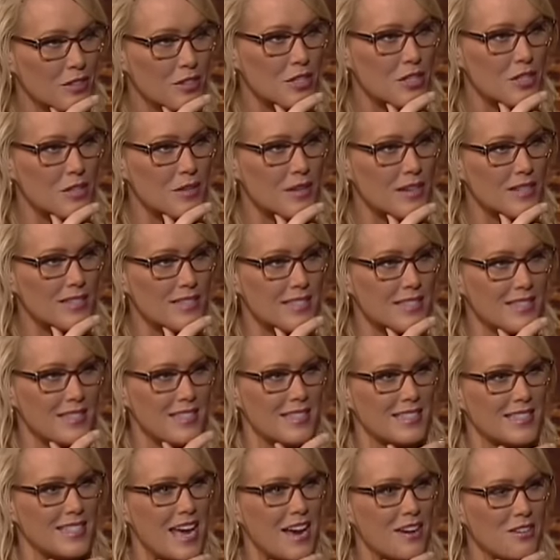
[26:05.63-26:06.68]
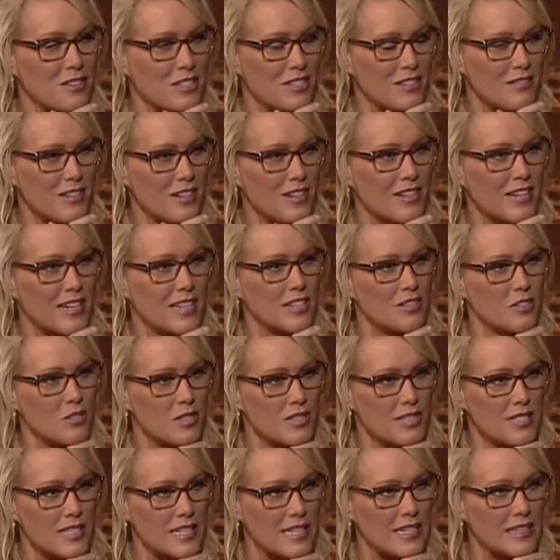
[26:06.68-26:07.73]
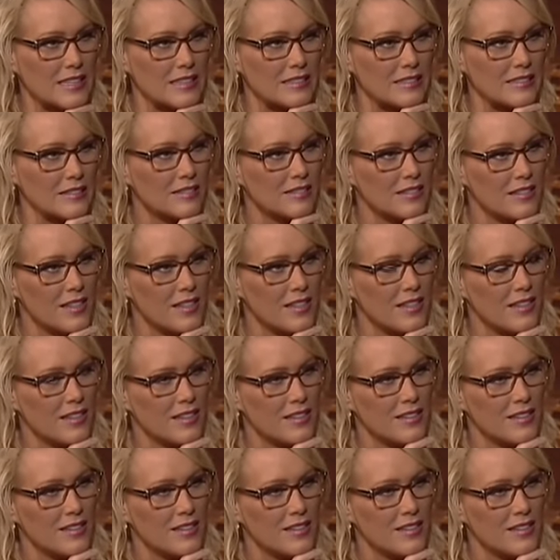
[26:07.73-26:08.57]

you it's it's actually very interesting and Yeah.